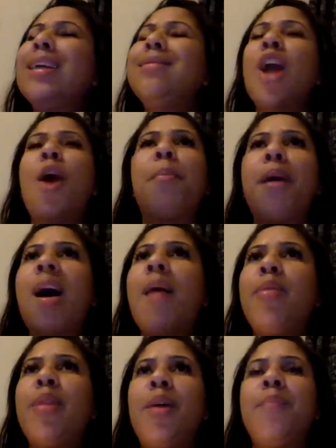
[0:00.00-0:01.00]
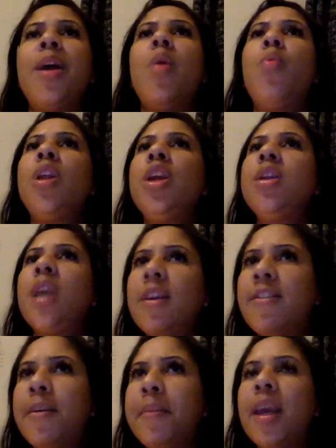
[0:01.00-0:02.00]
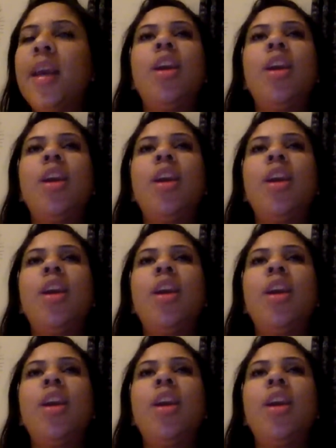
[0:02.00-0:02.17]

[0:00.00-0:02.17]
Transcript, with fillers: no problem. What do you need from me?